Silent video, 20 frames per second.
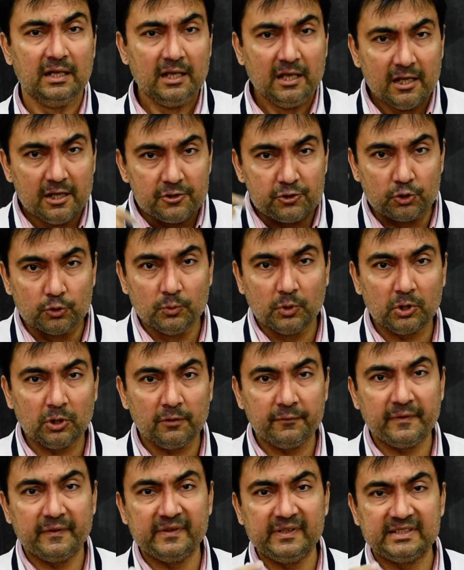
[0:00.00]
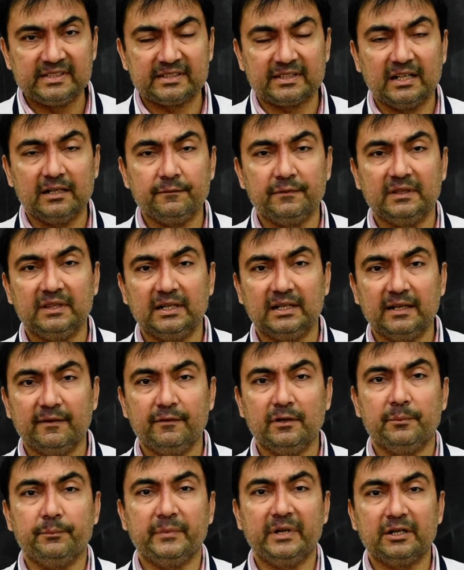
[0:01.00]
Tomorrow we will start with the
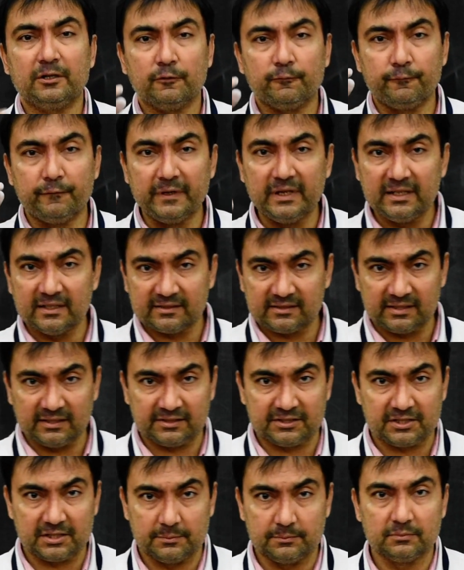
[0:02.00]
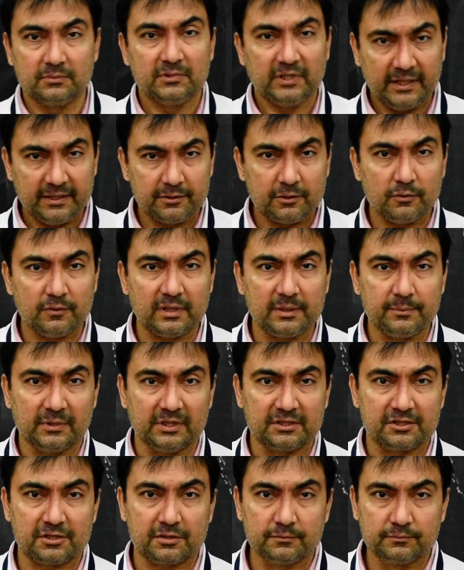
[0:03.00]
development of venous system. Thank you very
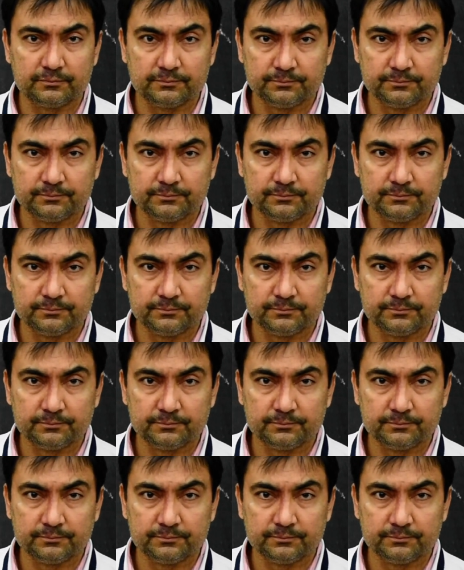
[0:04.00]
much.